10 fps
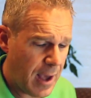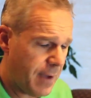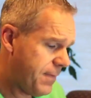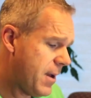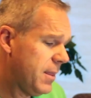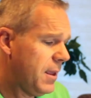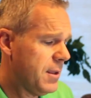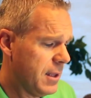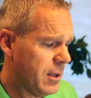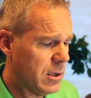I find
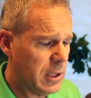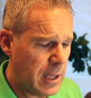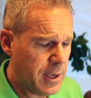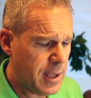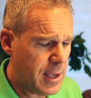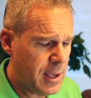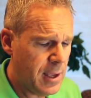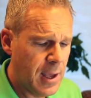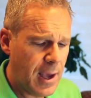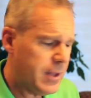these a little
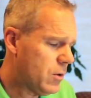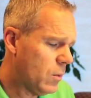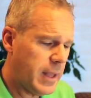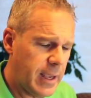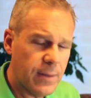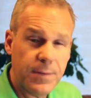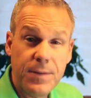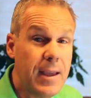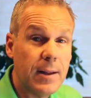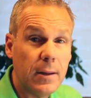clunky. I don't like the
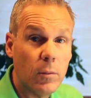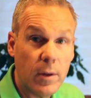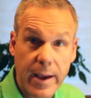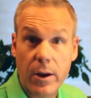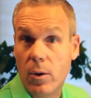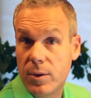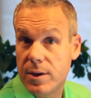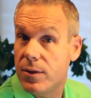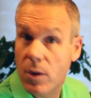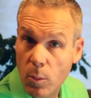feel. Well, that goes
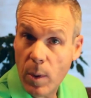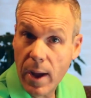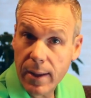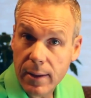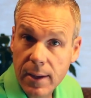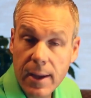in a no pile.